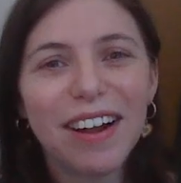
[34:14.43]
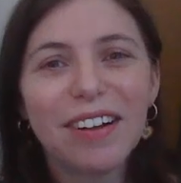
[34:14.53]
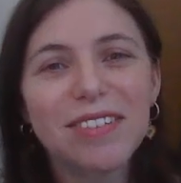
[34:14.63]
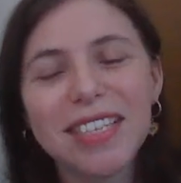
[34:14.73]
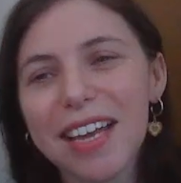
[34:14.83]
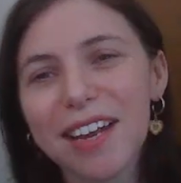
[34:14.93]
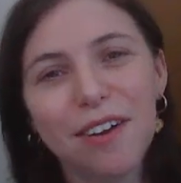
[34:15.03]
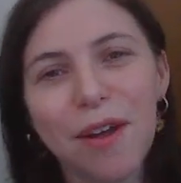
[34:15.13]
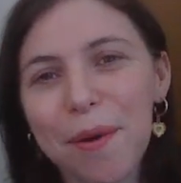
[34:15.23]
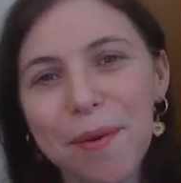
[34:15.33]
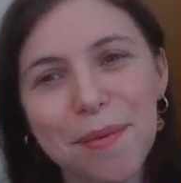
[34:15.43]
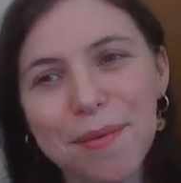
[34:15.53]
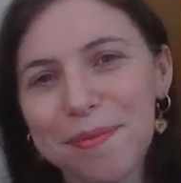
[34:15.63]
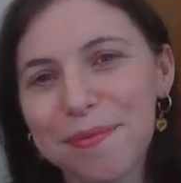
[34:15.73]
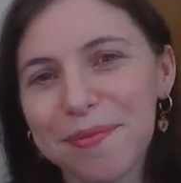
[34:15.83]
I was like, no,
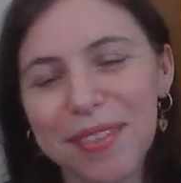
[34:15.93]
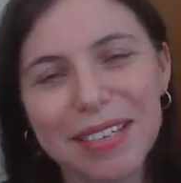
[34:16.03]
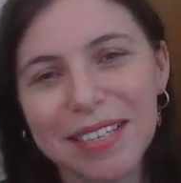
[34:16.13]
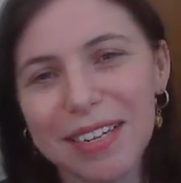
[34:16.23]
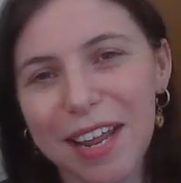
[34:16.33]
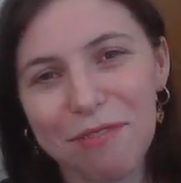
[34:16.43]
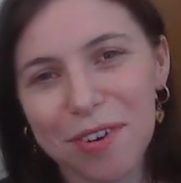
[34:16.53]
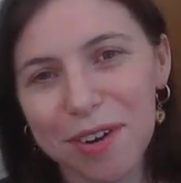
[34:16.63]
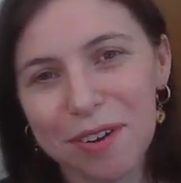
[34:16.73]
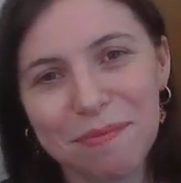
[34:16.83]
that's a never.